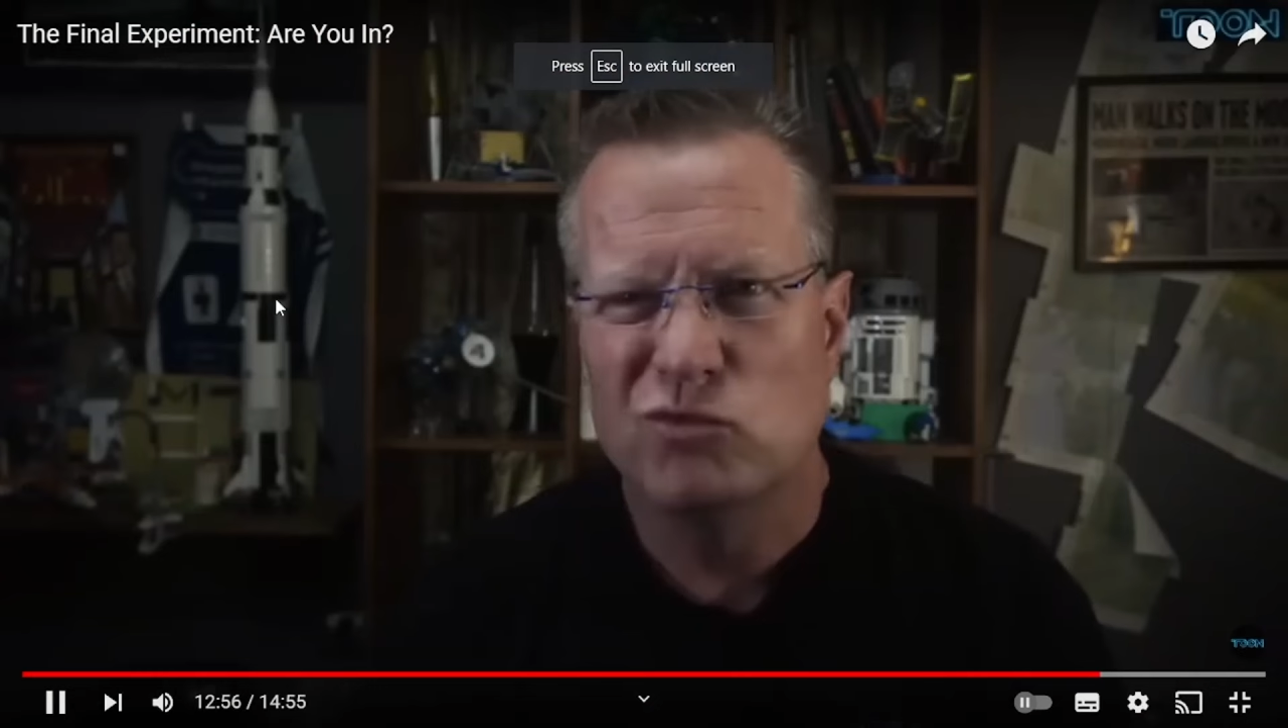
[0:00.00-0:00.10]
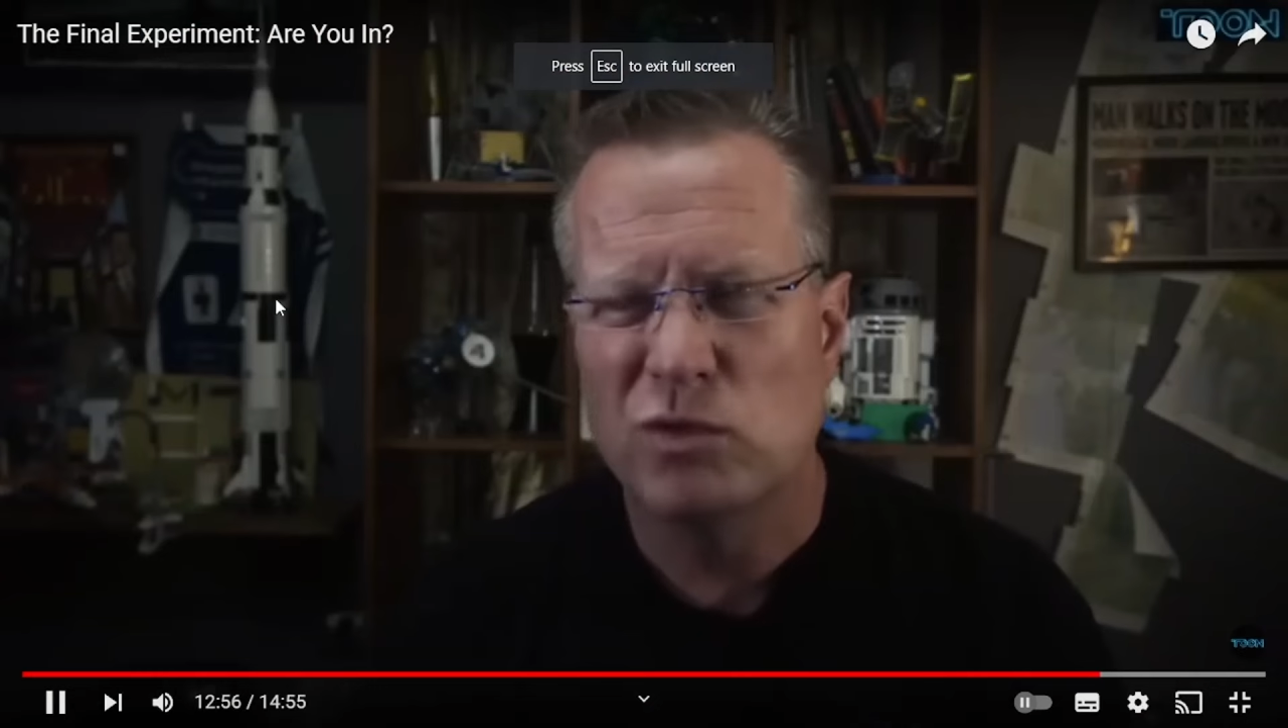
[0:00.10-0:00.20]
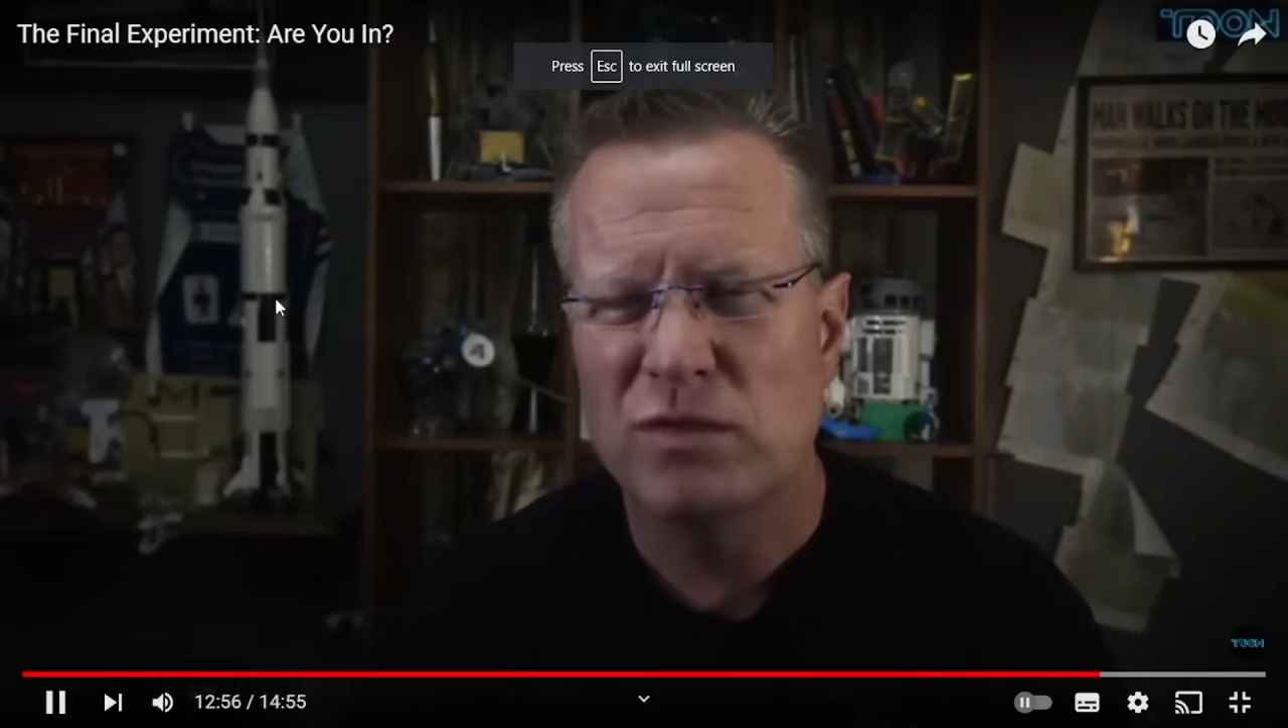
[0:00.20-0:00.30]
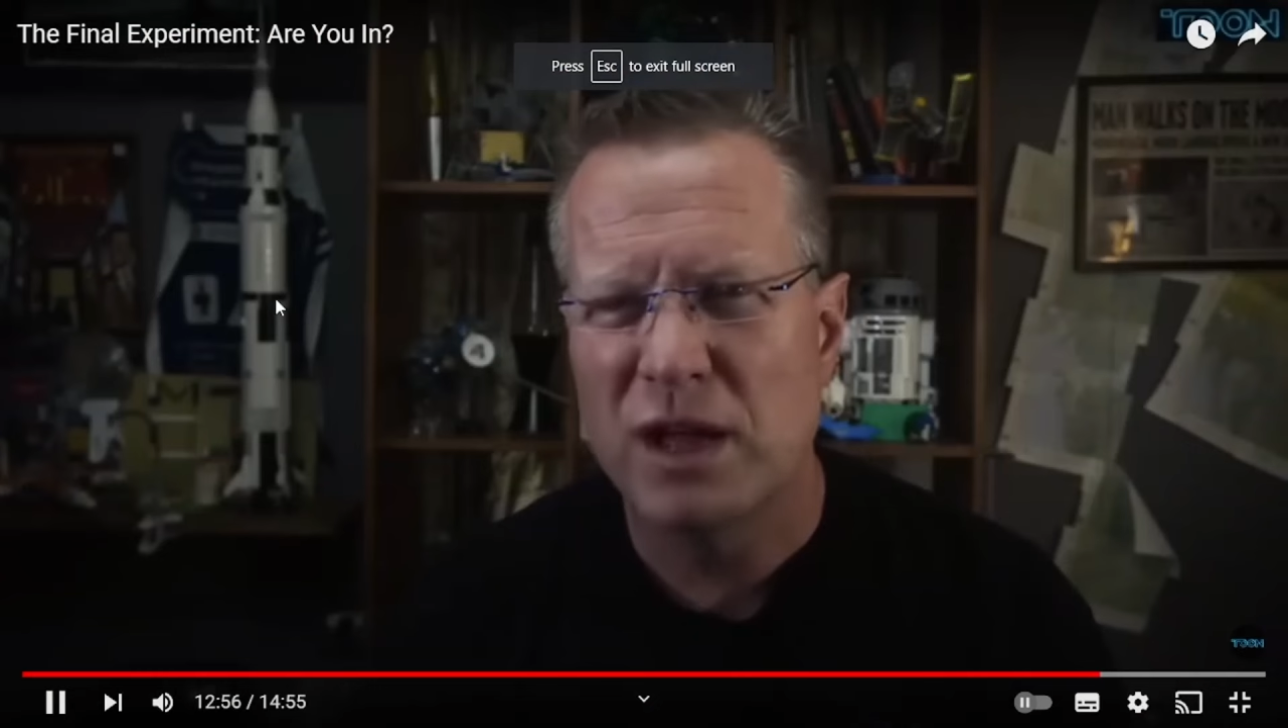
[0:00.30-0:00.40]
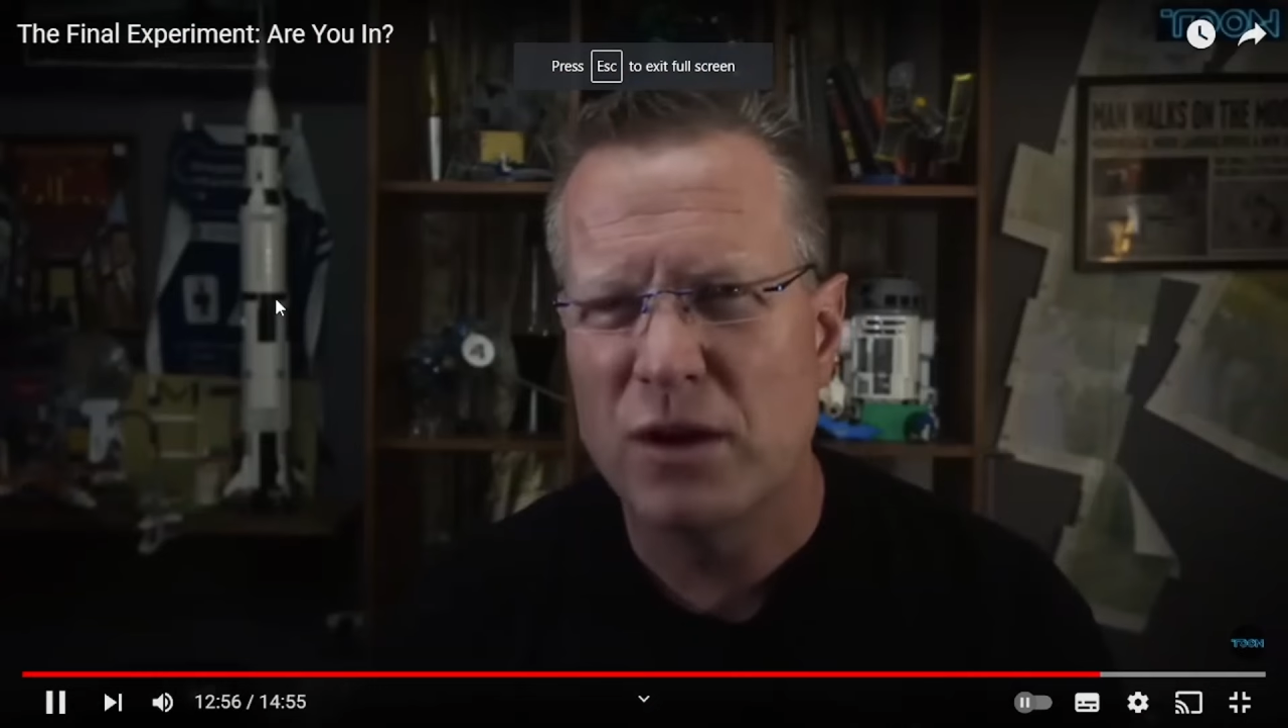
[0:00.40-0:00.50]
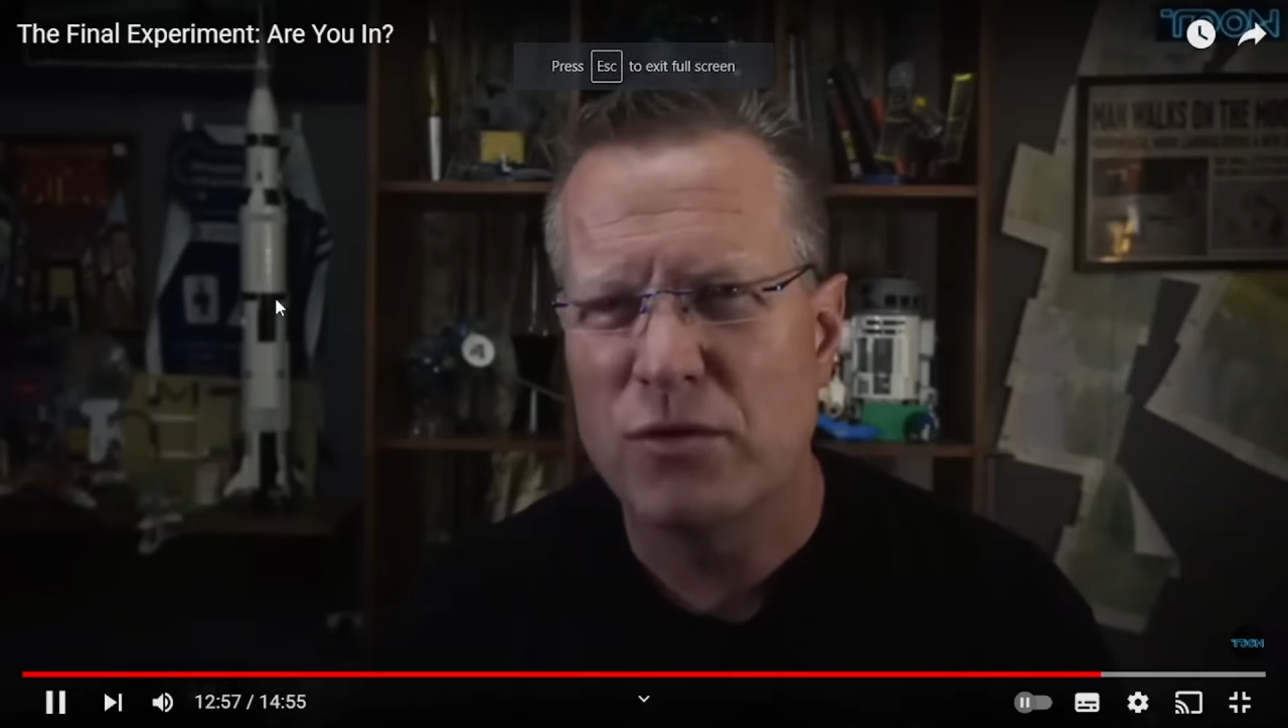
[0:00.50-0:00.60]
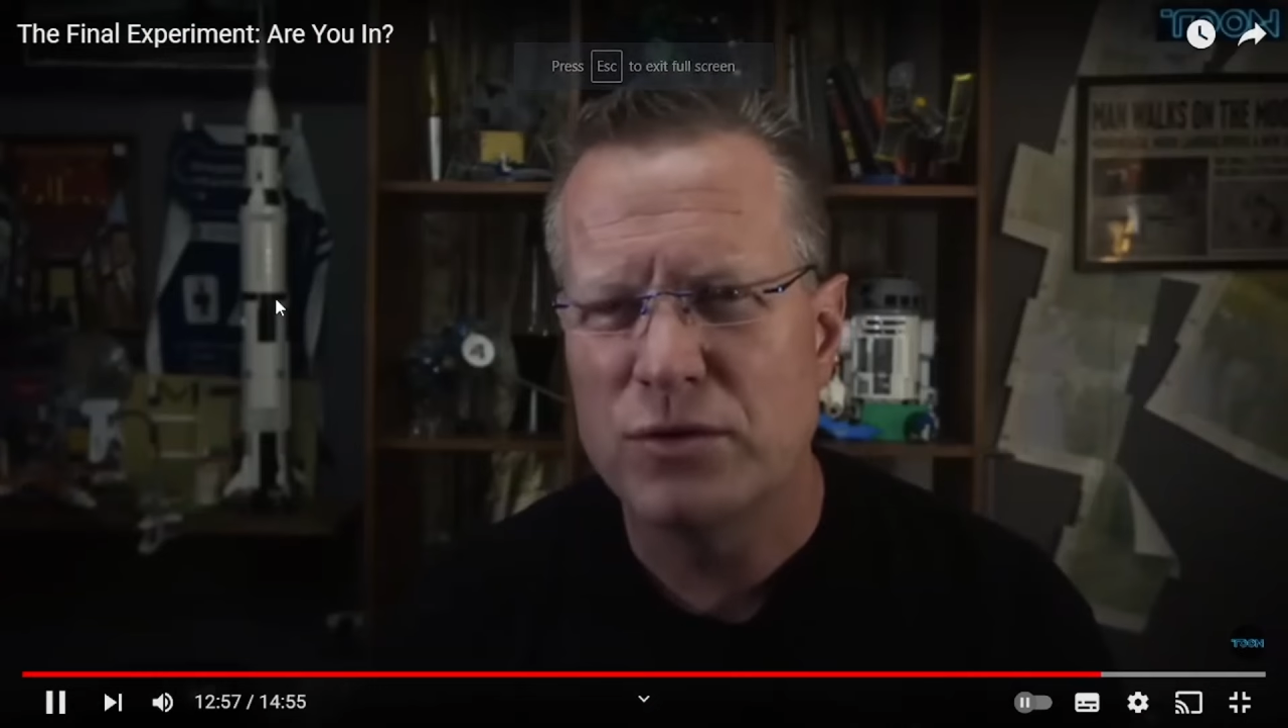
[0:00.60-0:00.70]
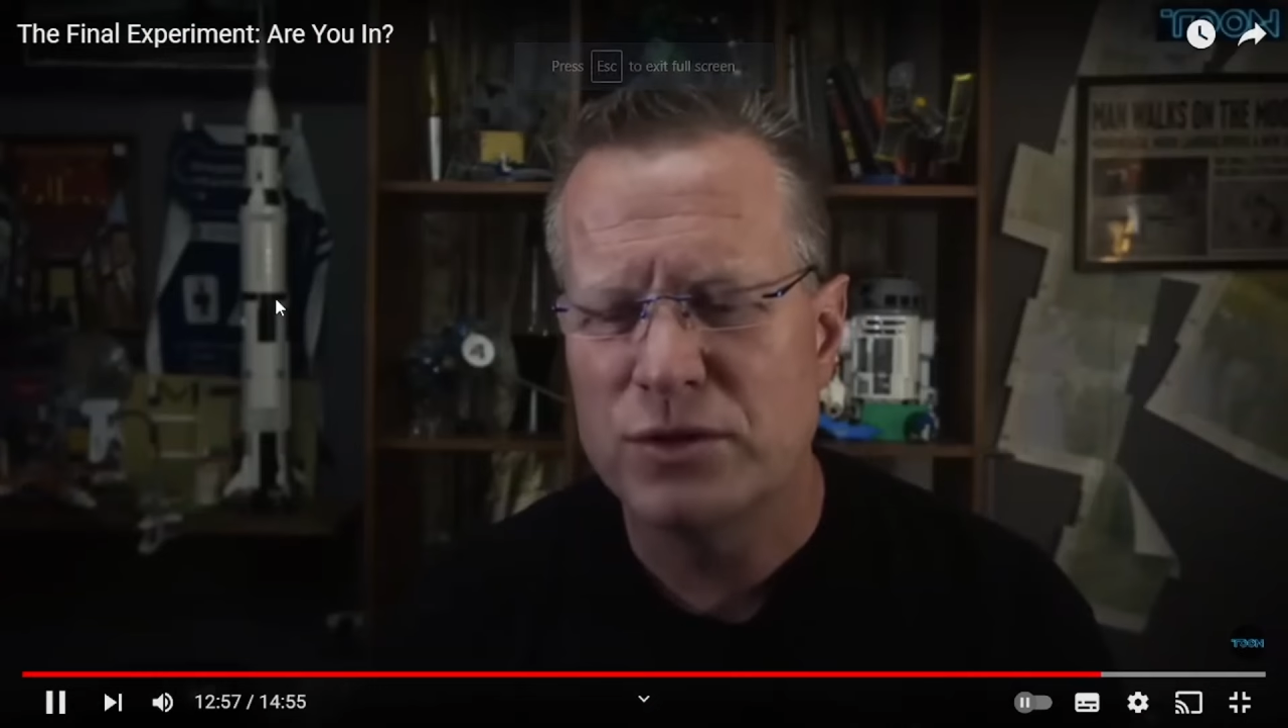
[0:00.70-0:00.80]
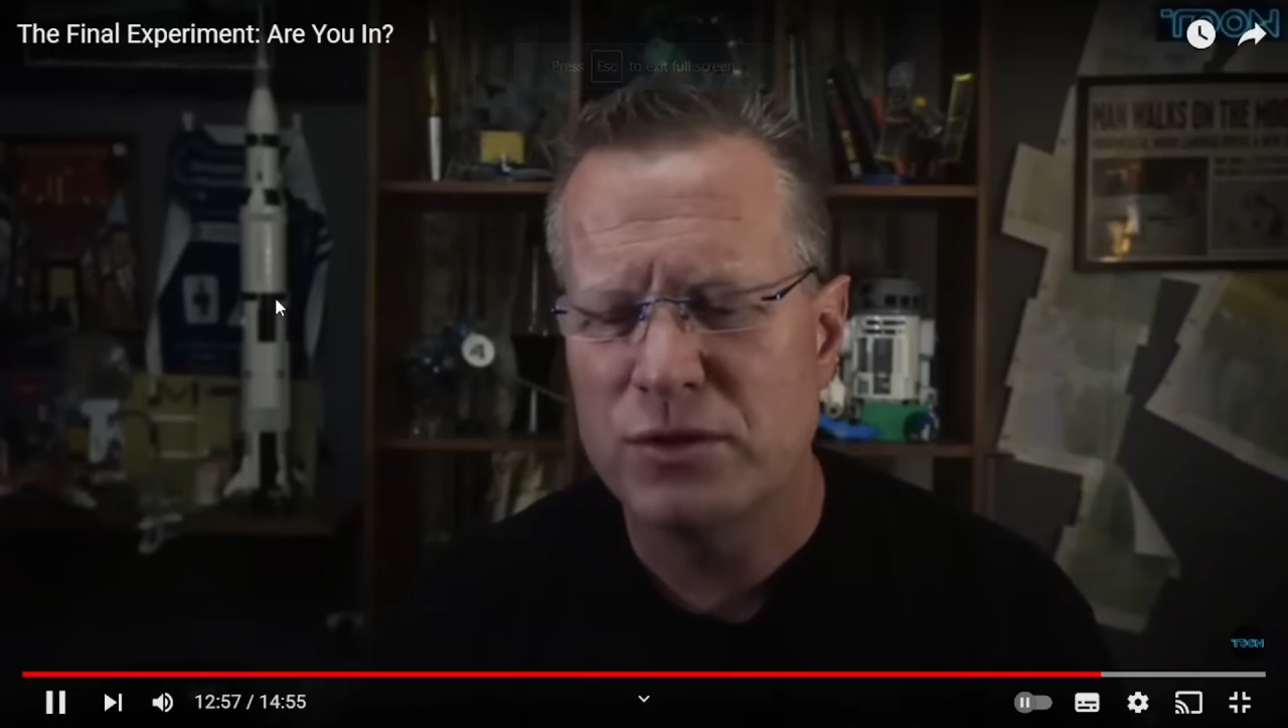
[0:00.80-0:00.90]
Will flat earthers